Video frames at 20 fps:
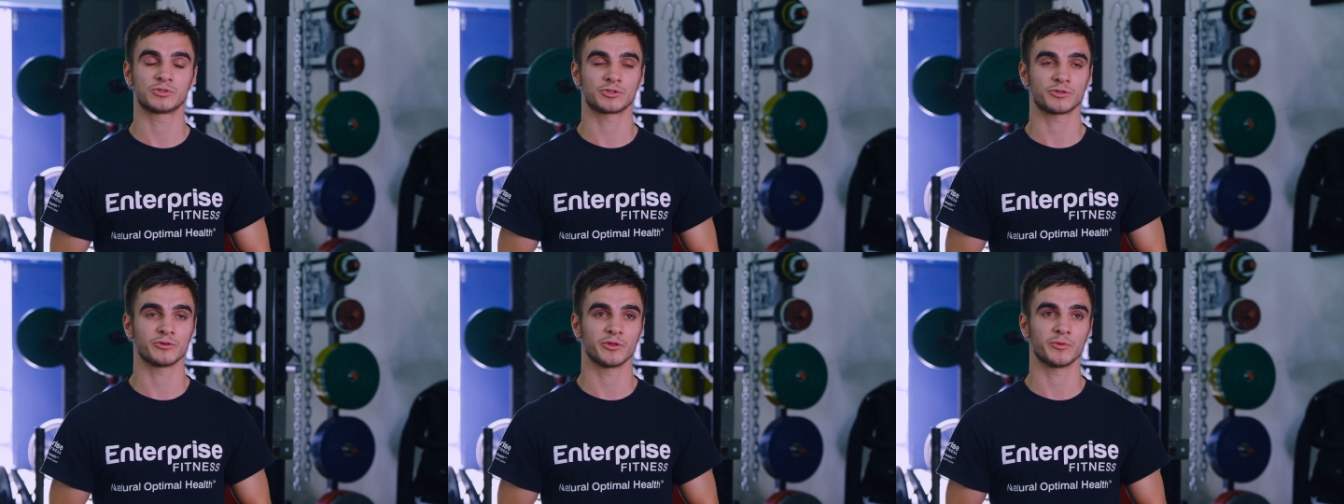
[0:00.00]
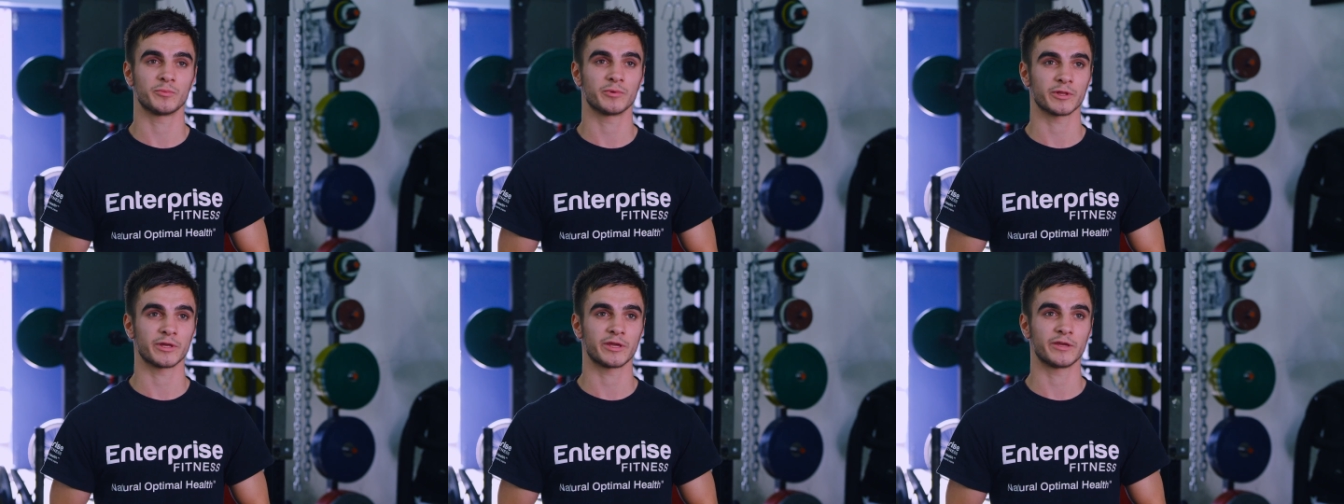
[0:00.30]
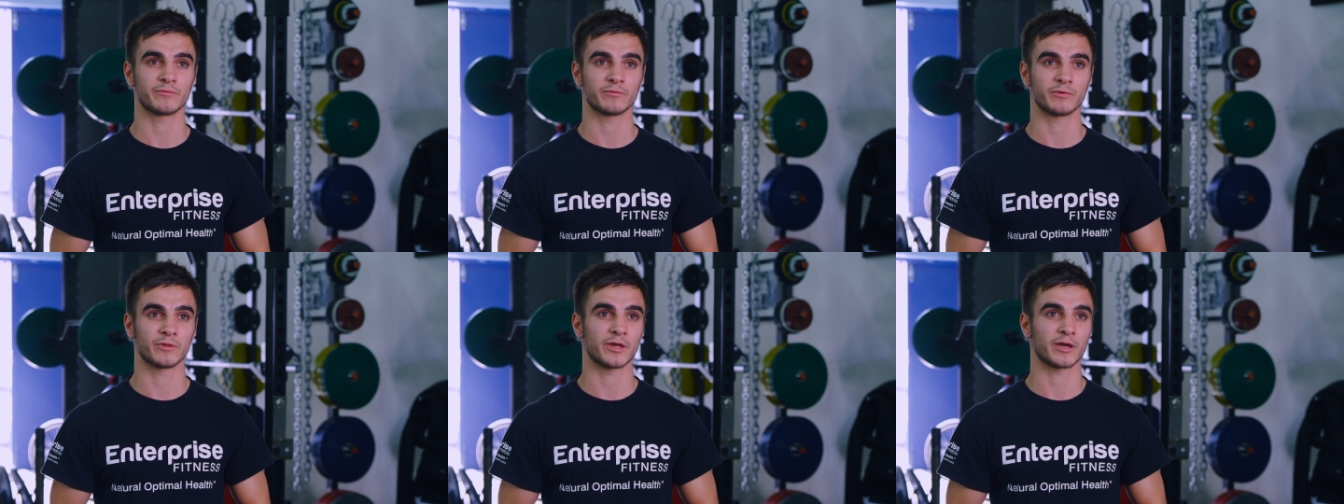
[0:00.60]
I truly
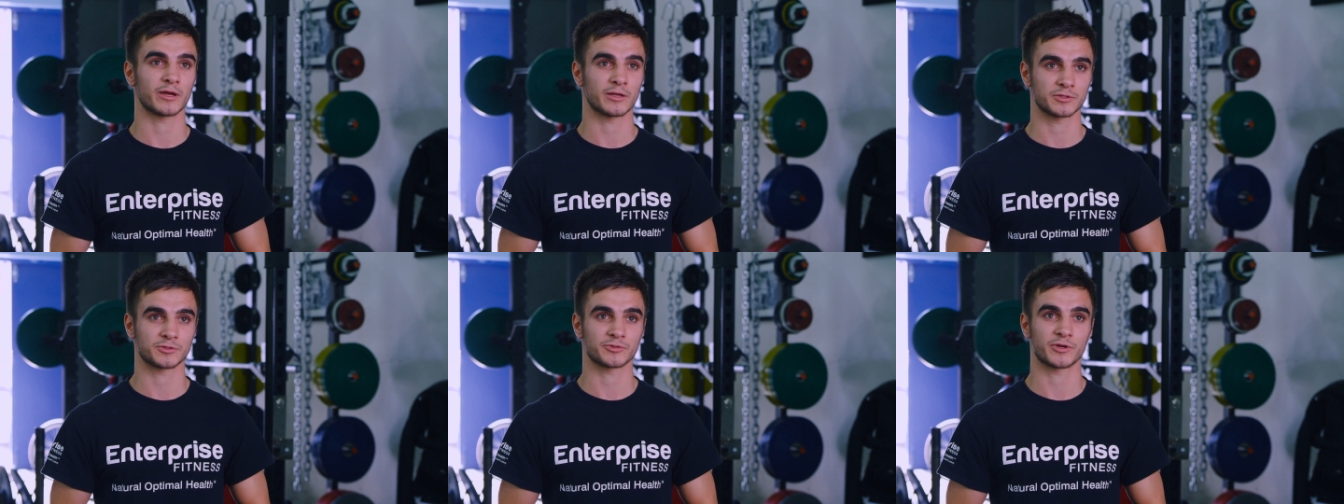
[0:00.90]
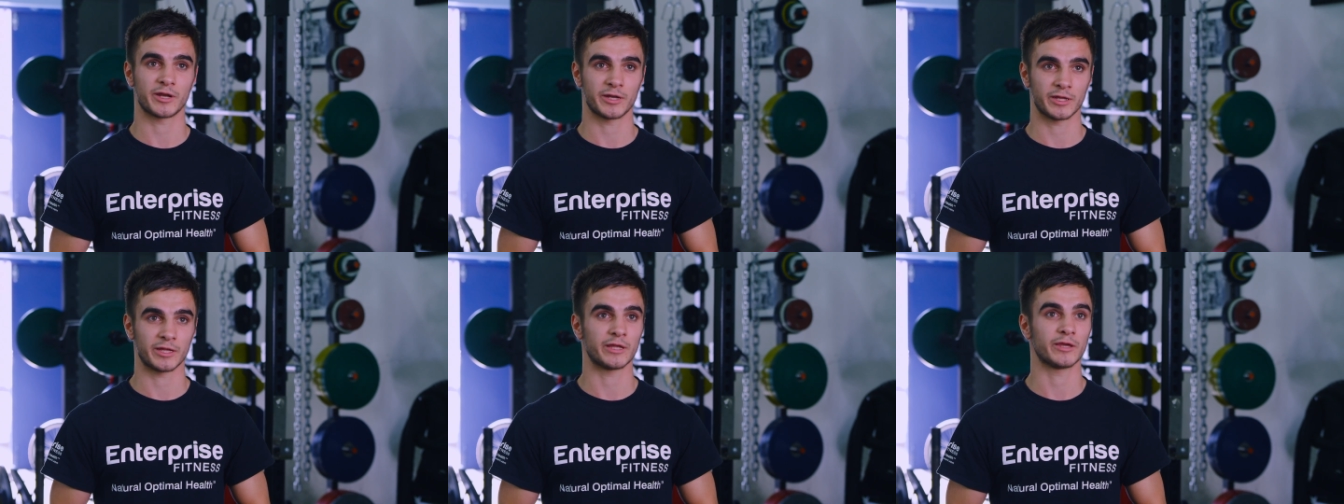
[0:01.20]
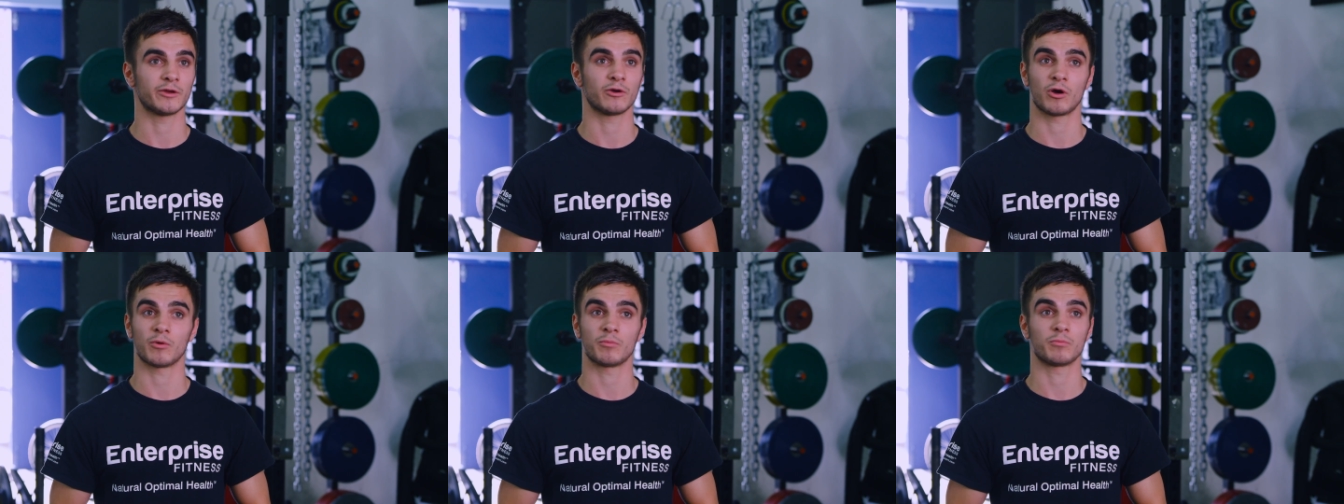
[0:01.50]
believe without
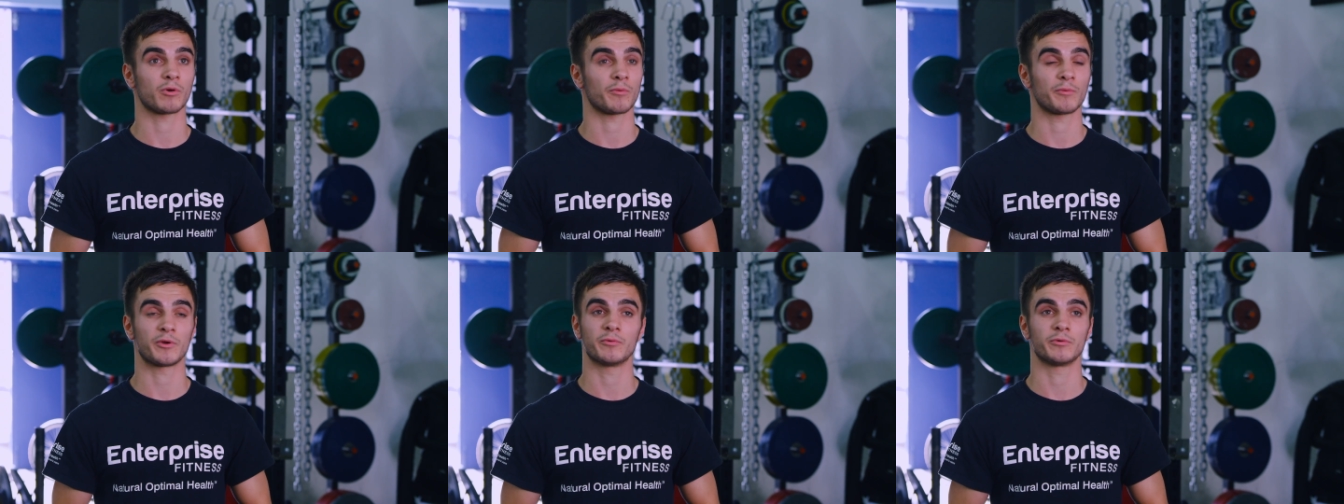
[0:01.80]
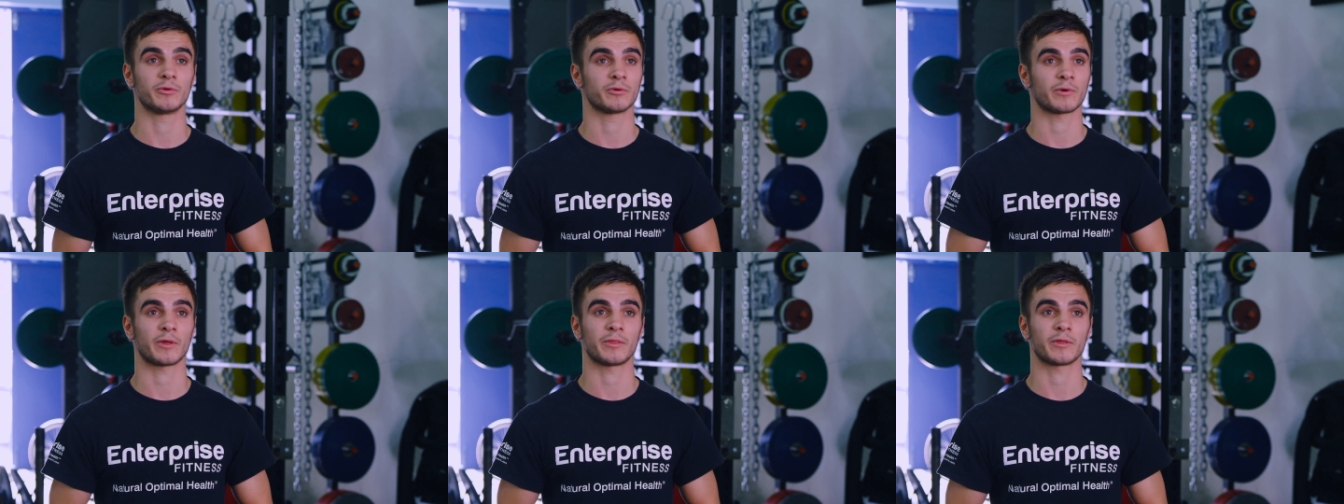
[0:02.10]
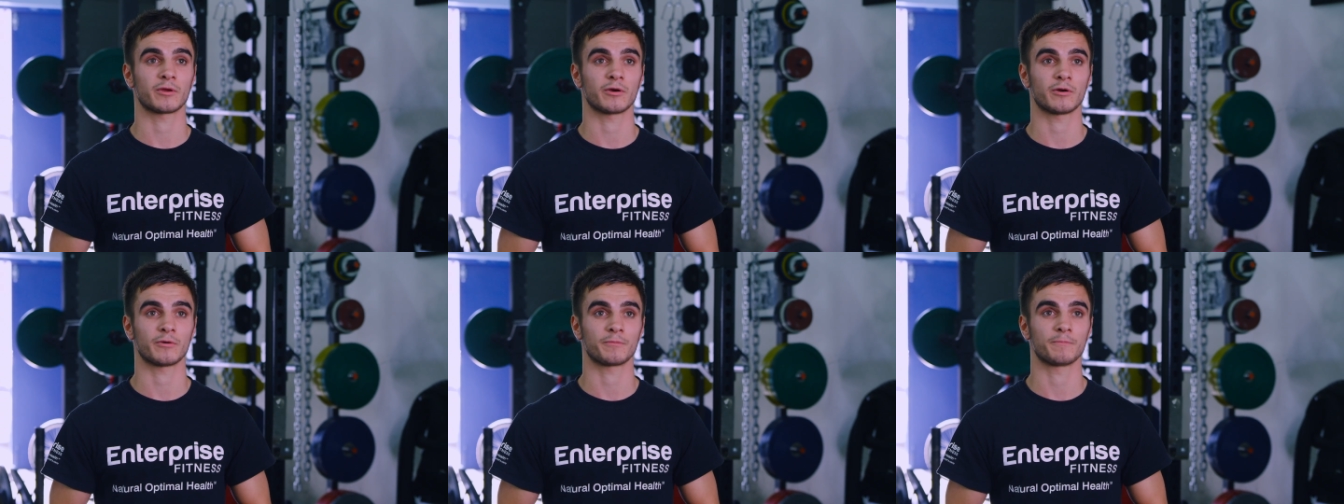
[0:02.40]
training here, I probably wouldn't have
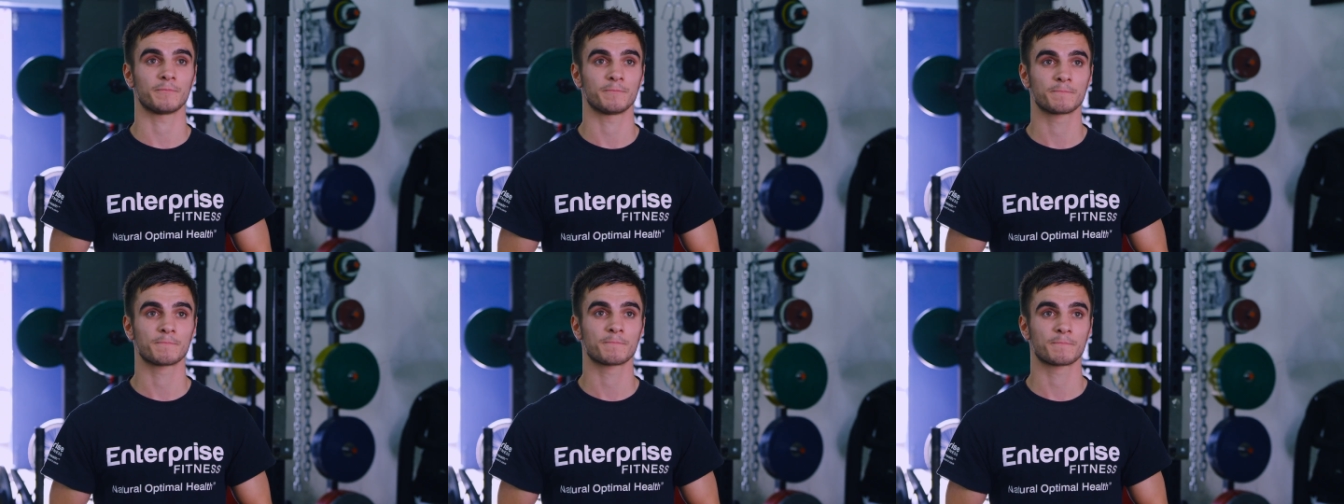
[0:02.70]
won the gold.